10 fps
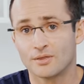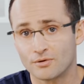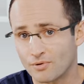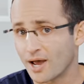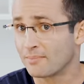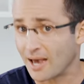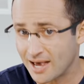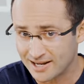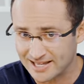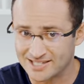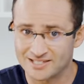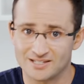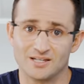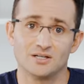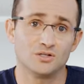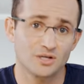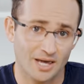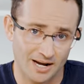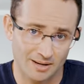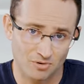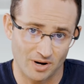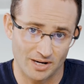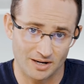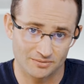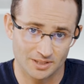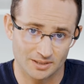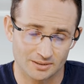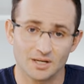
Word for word: The RAM and SSD you can upgrade after.